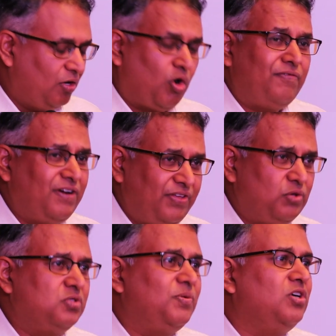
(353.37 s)
A lot of it we
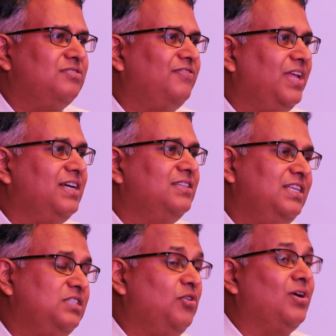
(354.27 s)
use because we've taken
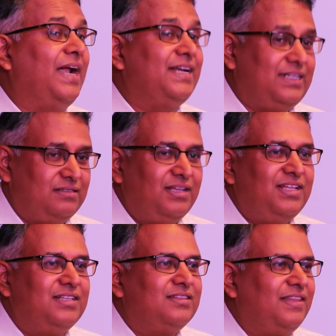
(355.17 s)
these for granted
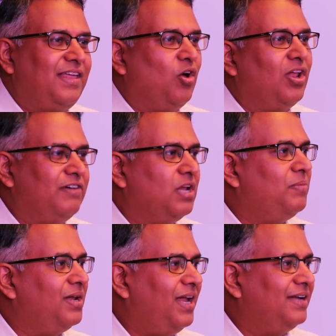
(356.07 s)
that they're all
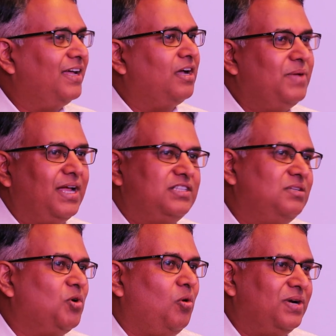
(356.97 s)
available and they're coming at
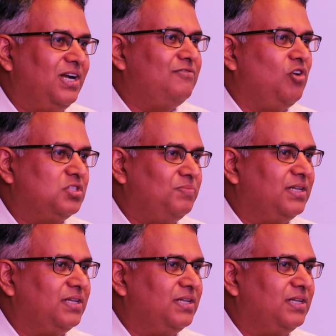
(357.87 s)
some competitive cost.